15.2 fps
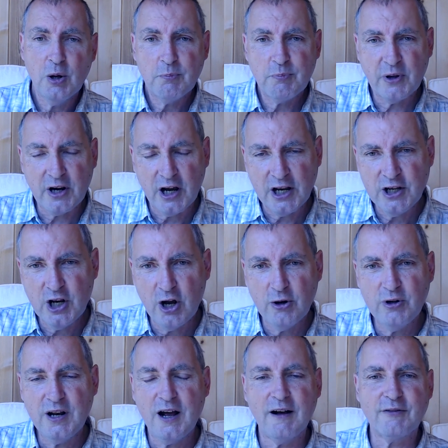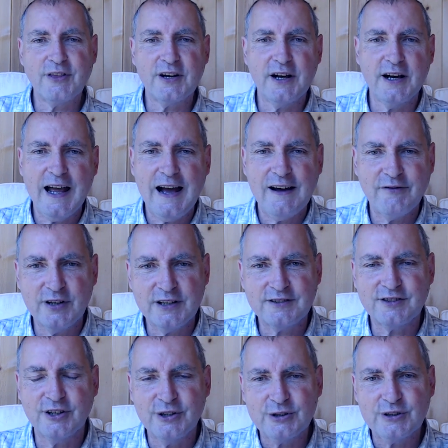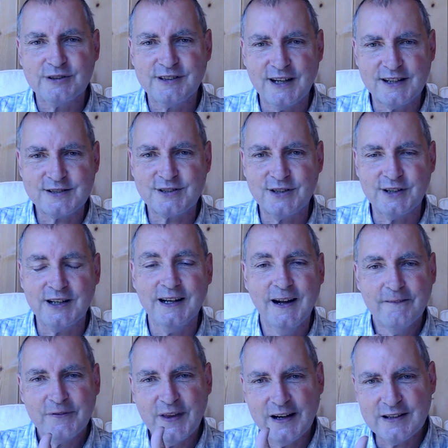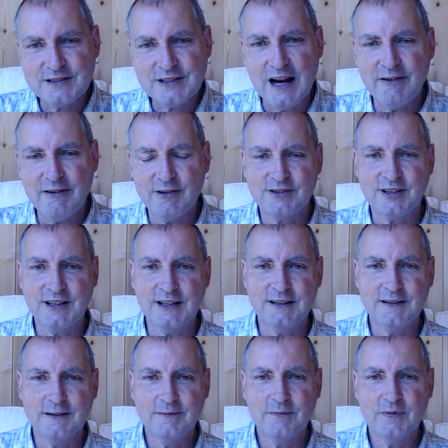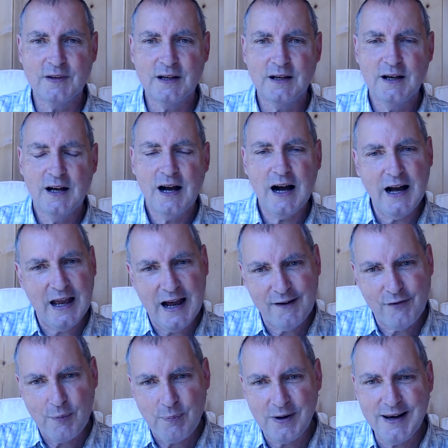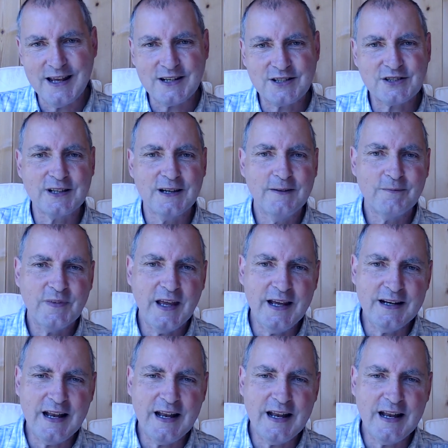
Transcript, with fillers: But I know now that I have an eternal destiny that is guaranteed. I have a place in